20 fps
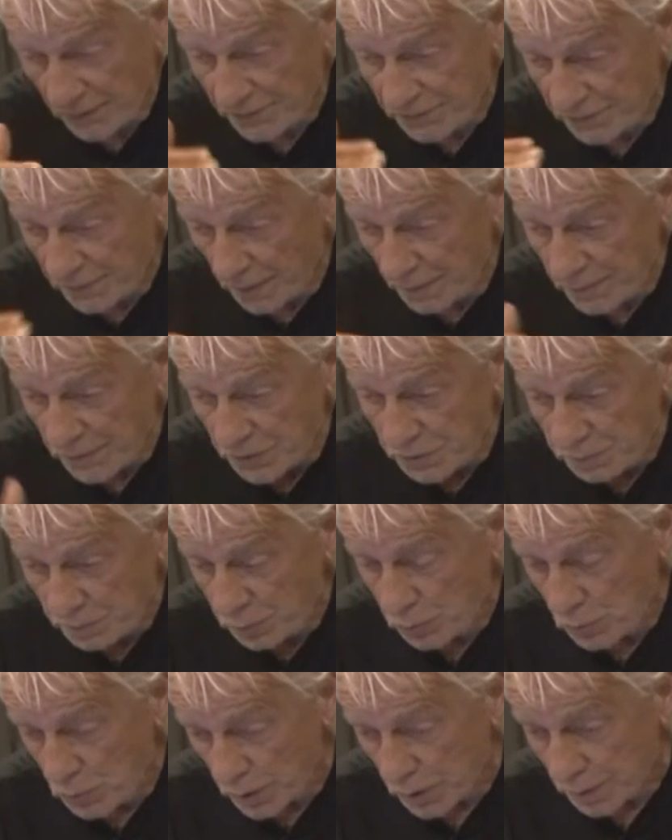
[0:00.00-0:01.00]
from this
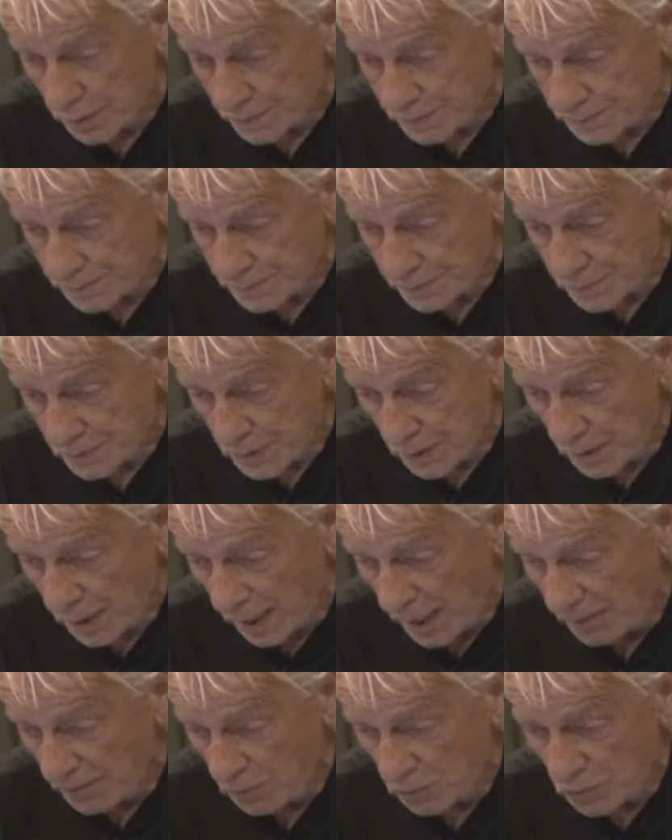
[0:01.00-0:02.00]
point, and I
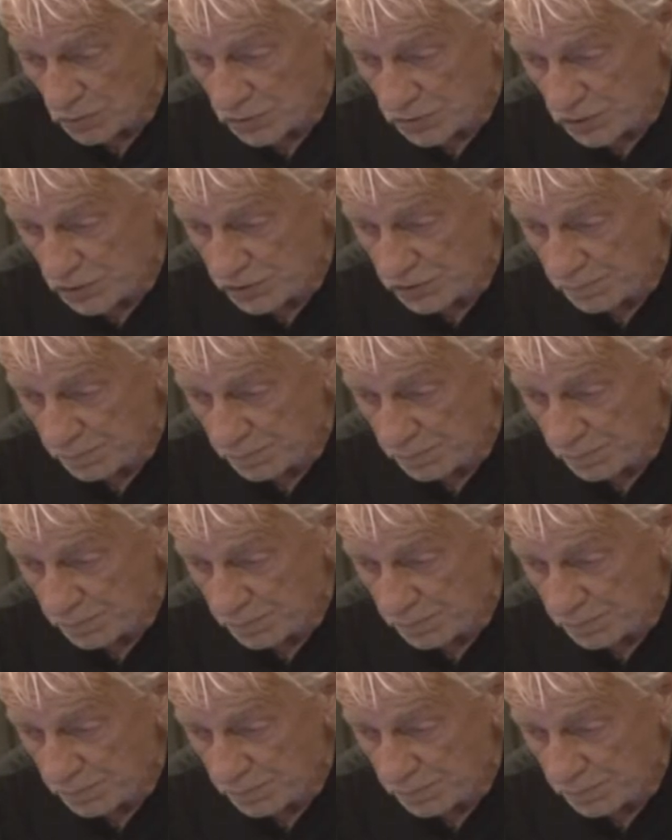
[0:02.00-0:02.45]
have all seasoned